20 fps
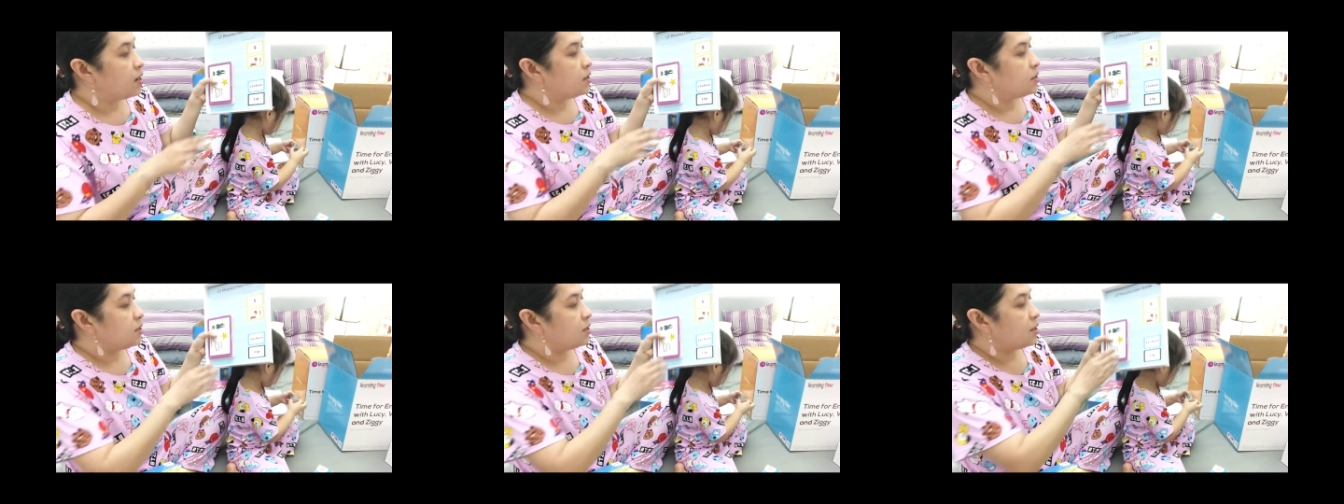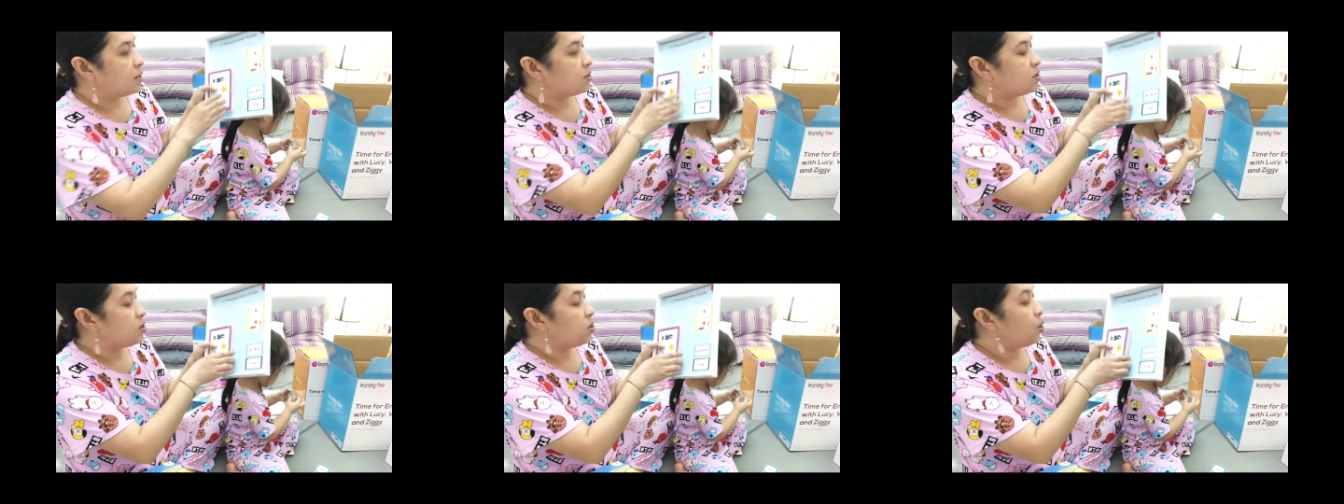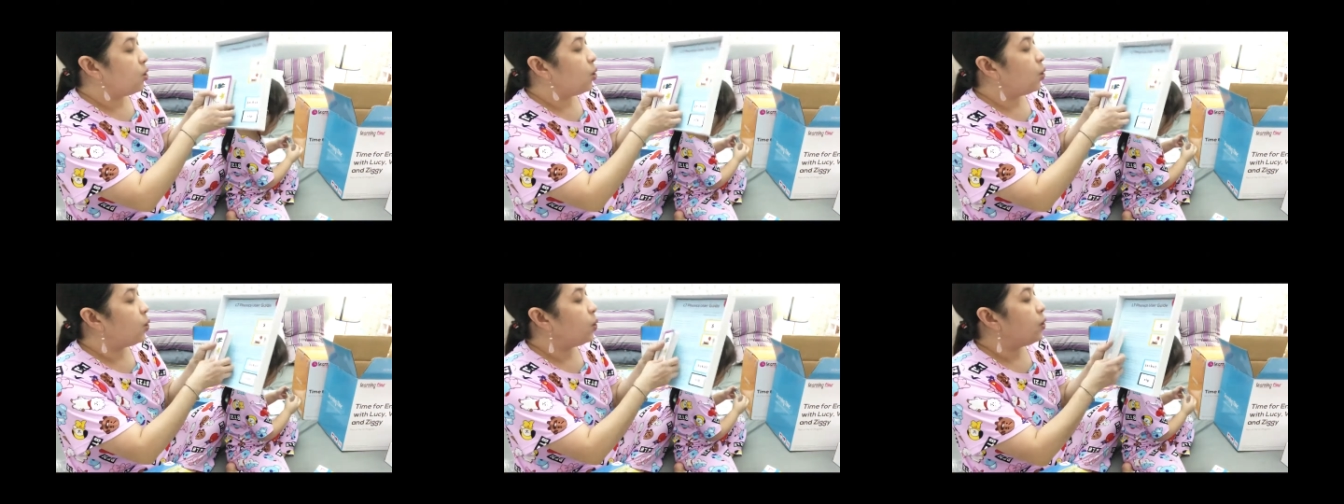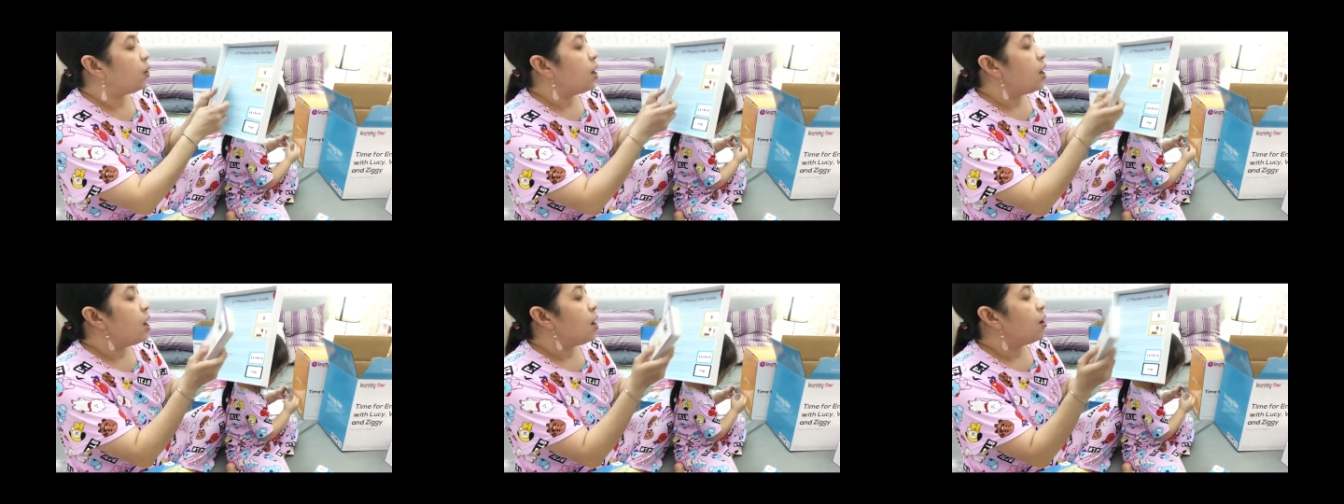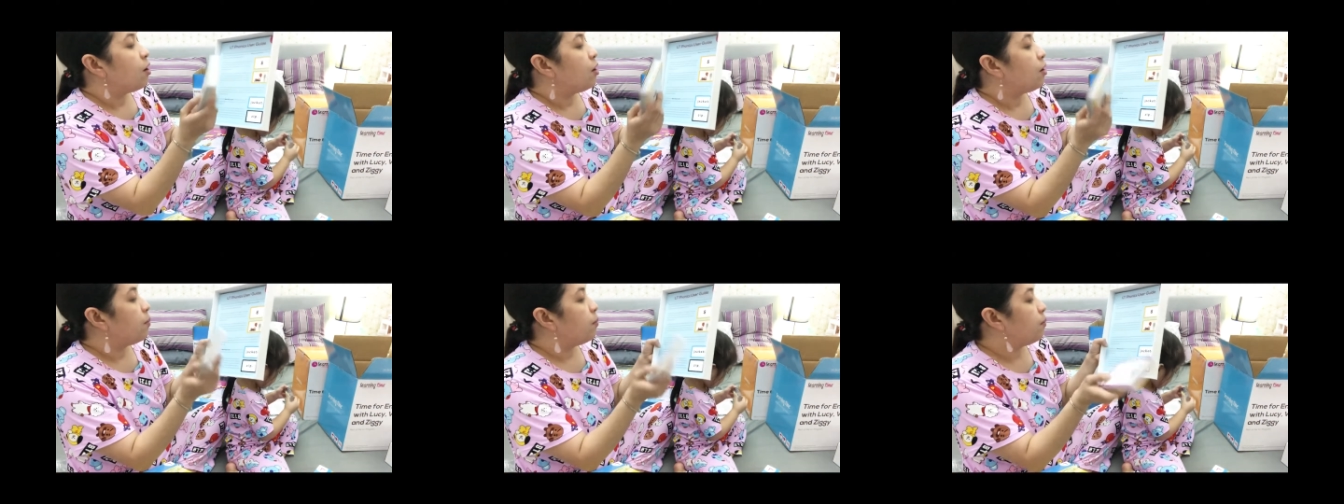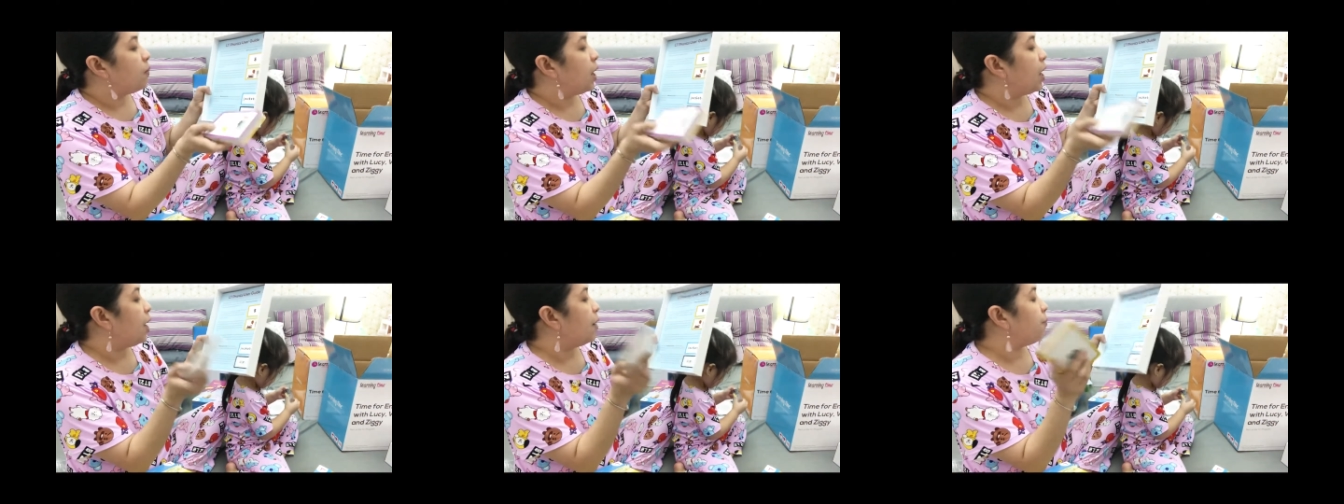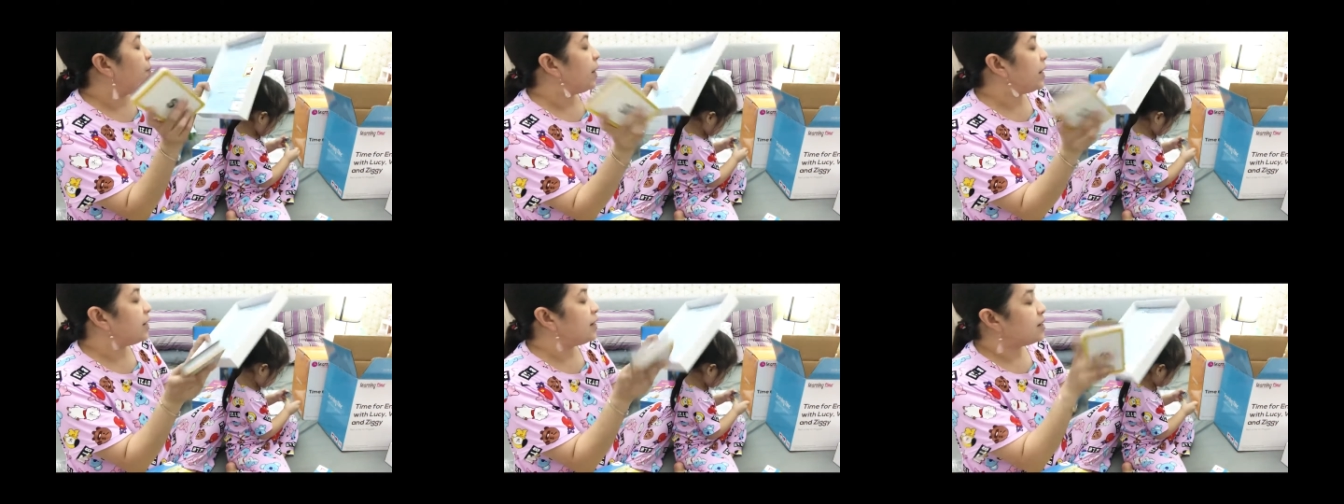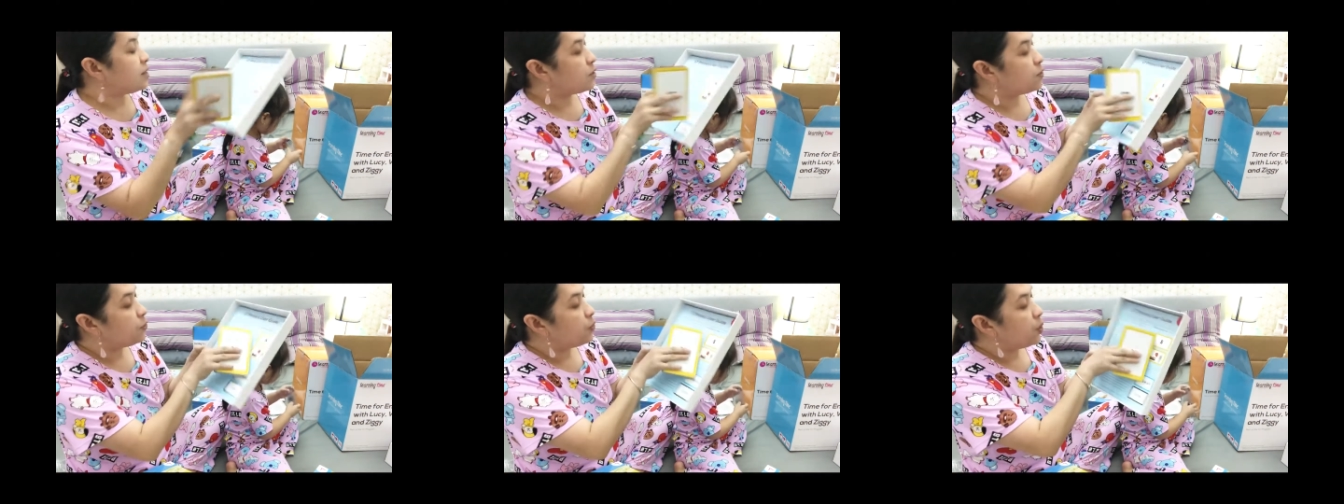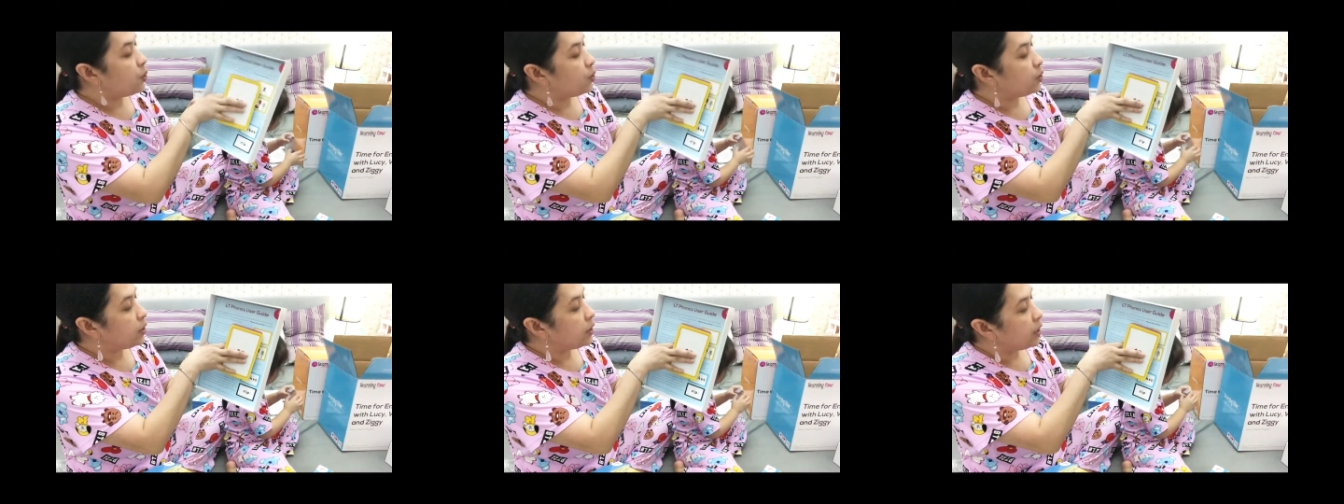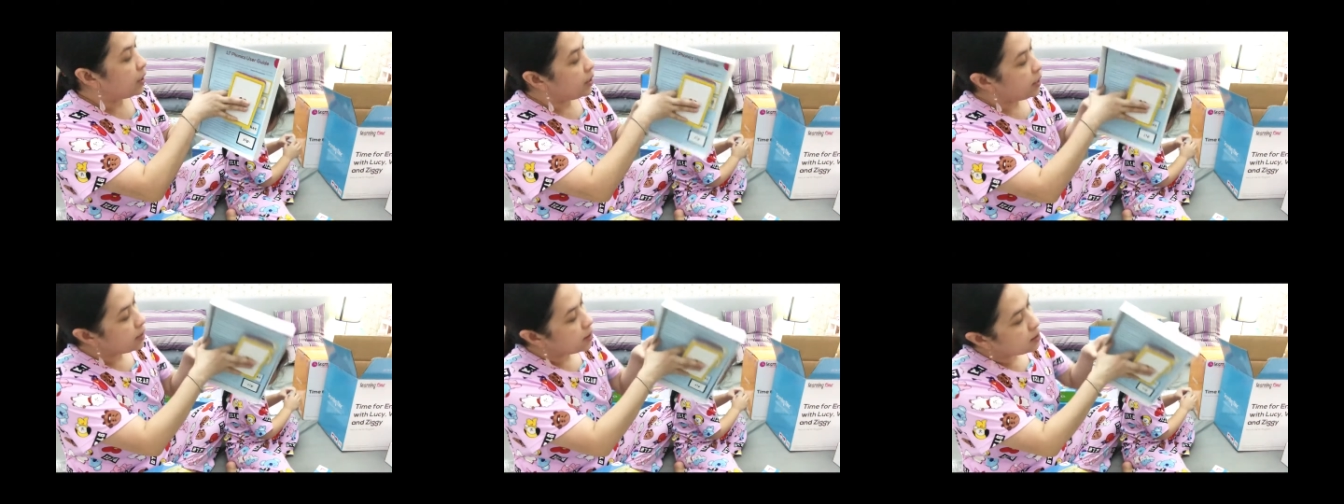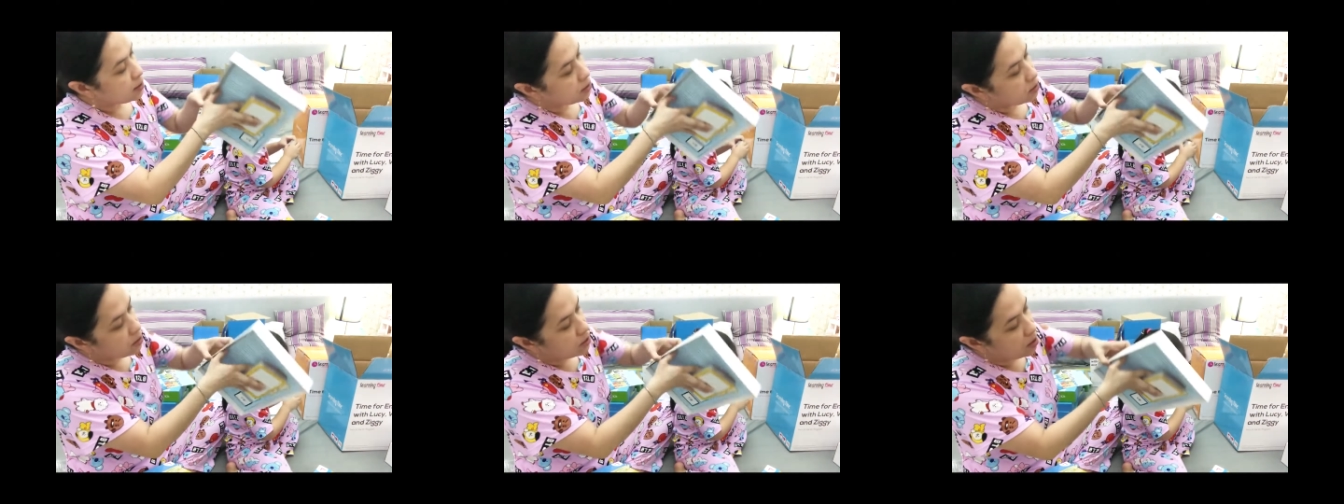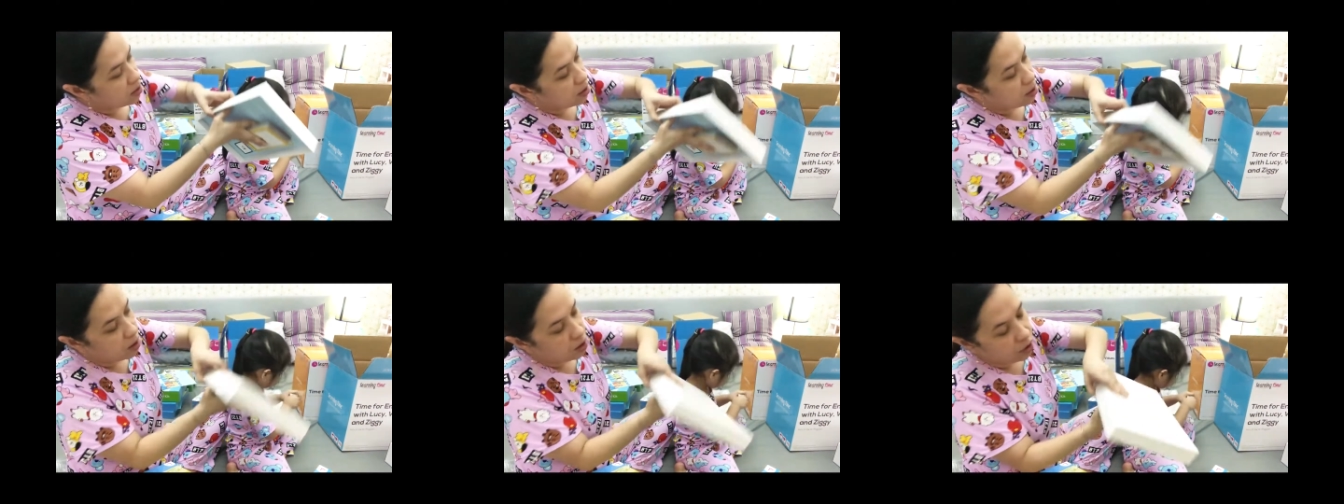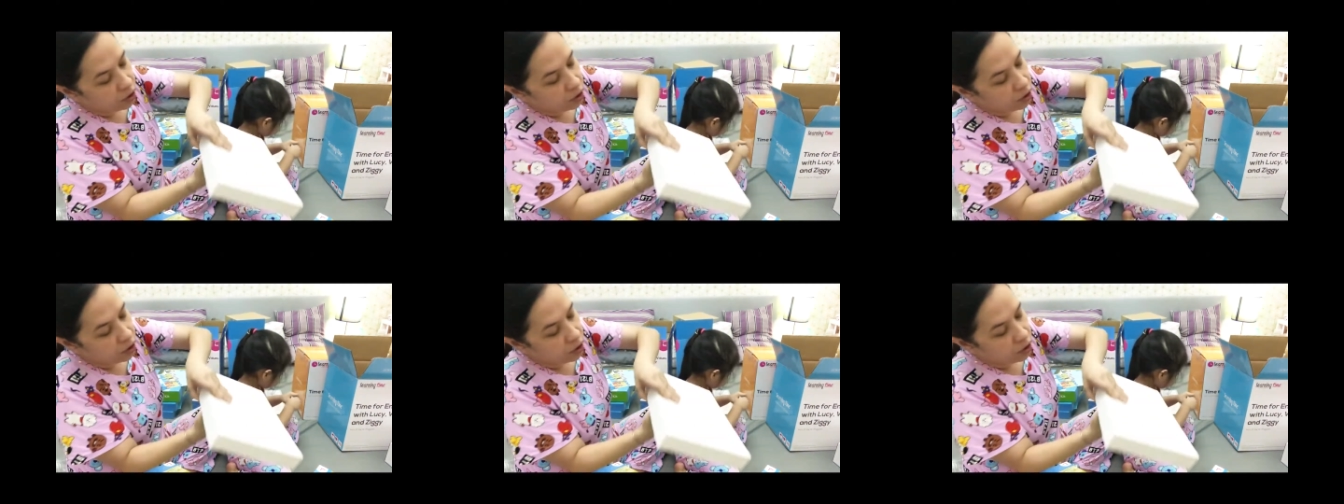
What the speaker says: So, by this phonics